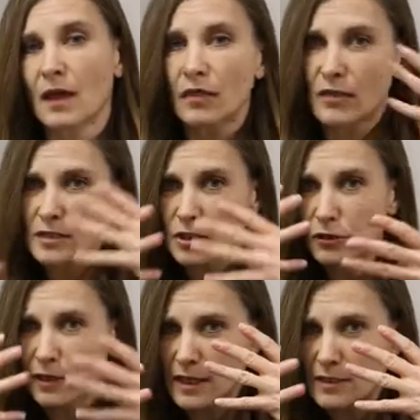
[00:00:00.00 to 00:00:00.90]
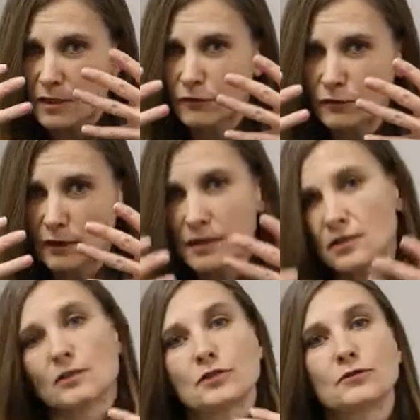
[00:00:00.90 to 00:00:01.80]
This creates the
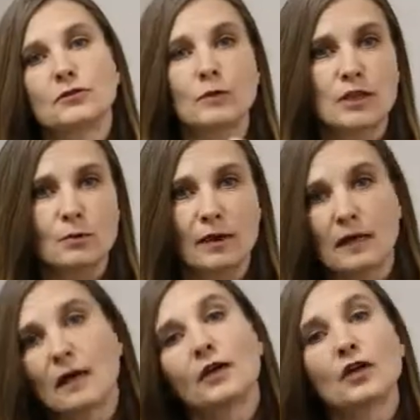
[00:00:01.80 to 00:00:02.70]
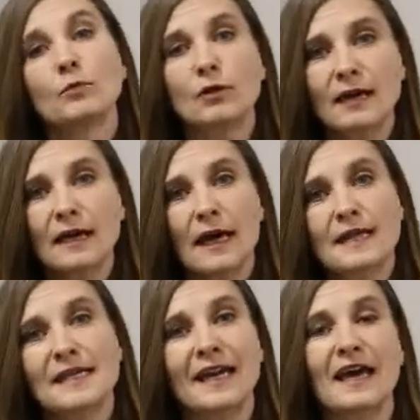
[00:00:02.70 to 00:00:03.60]
filters through which we
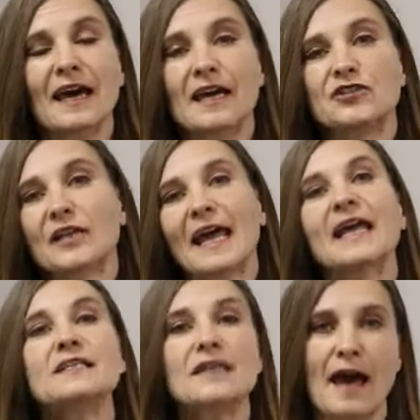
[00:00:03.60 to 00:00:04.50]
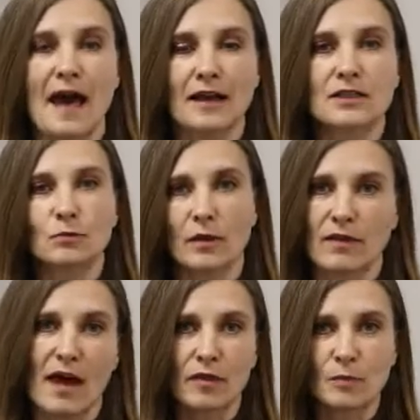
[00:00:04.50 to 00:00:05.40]
communicate, engage, and interact with
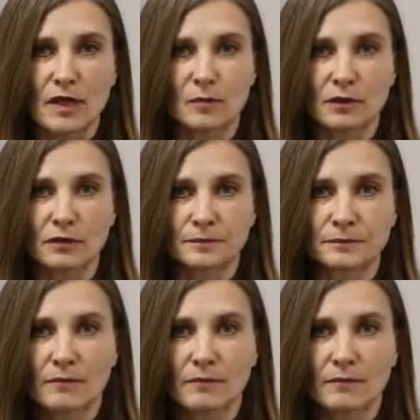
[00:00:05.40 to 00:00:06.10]
other people.